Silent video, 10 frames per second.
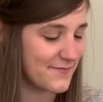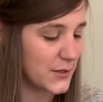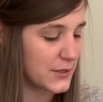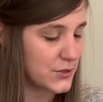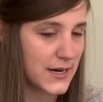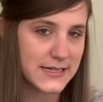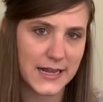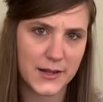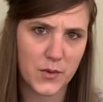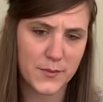Let's try it
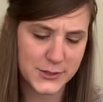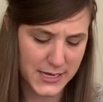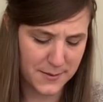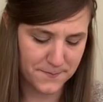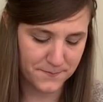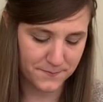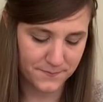together one more time.